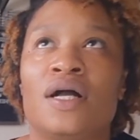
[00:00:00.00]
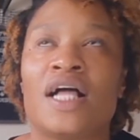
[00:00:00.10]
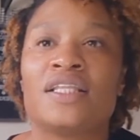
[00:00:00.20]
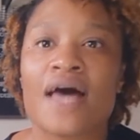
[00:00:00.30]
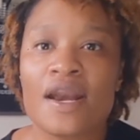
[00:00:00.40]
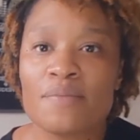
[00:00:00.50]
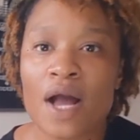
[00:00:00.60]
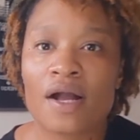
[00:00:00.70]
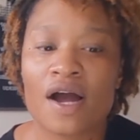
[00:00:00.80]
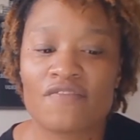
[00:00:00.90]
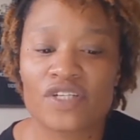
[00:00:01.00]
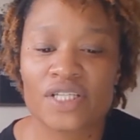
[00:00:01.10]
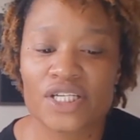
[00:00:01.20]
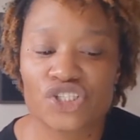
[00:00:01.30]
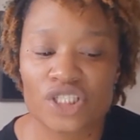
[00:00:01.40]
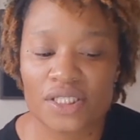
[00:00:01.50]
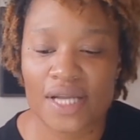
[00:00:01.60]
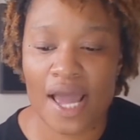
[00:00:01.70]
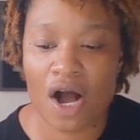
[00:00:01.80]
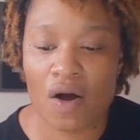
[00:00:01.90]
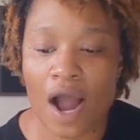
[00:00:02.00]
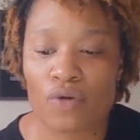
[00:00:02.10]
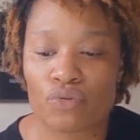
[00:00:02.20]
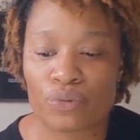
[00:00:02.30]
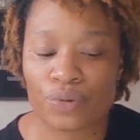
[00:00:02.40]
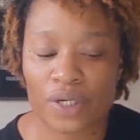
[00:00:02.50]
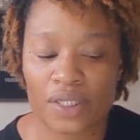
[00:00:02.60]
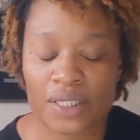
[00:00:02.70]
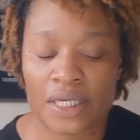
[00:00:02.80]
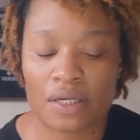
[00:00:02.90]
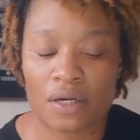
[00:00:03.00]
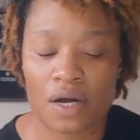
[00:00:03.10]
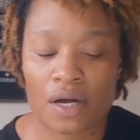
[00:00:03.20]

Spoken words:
a lot of my conversations now, I really